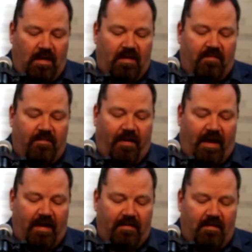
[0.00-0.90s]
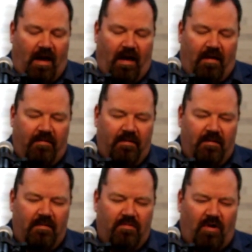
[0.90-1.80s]
it's by uh,
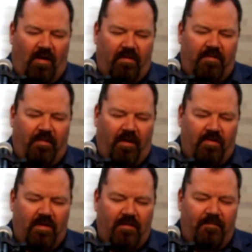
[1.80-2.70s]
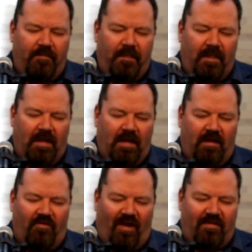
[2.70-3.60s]
Charles Spurgeon in
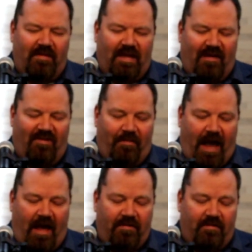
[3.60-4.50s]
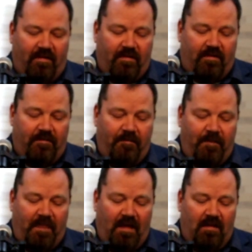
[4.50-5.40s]
an address that he gave to pastors.
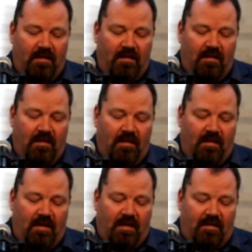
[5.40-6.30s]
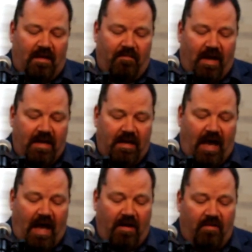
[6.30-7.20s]
He said, Might
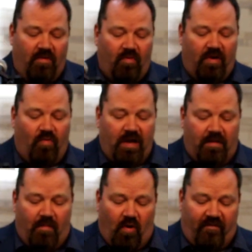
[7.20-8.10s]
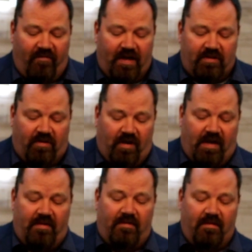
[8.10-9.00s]
not we win more
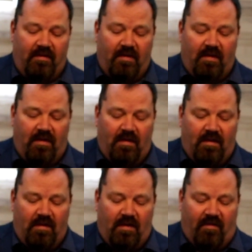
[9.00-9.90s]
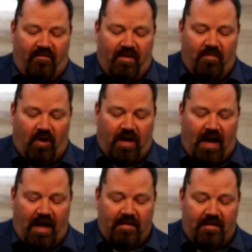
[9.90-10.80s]
victories if we more
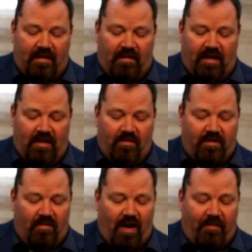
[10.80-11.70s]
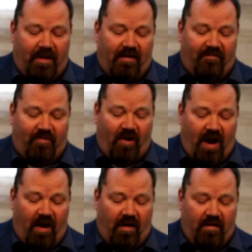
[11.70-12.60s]
constantly use the weapon of
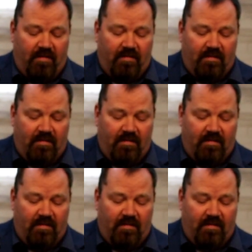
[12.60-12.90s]
prayer?